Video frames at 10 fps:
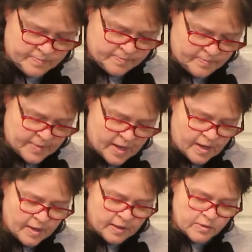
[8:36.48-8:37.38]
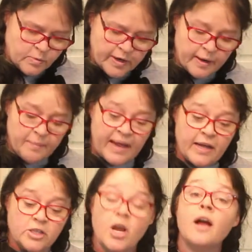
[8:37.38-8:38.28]
Because we're going to make
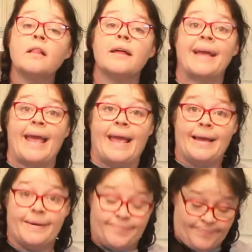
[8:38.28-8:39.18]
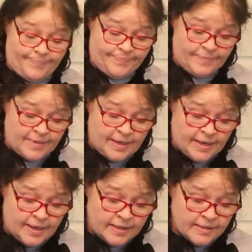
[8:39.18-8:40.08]
a chocolate cake.
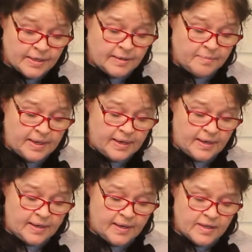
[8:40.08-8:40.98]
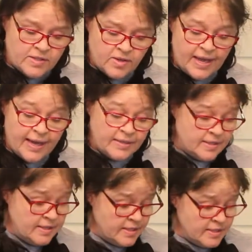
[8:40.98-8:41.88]
It's going to be, so yes,
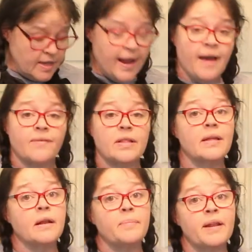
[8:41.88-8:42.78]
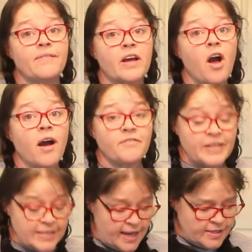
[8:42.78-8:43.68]
this is going to have a little bit of a
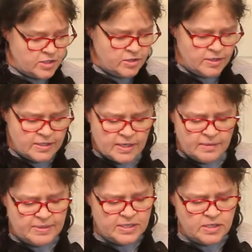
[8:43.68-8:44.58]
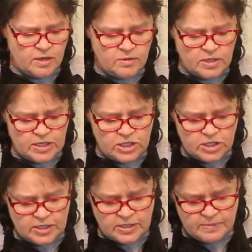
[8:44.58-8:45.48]
coffee taste to it. It's going to be so
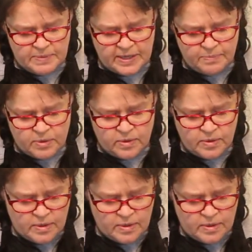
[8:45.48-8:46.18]
delicious, people.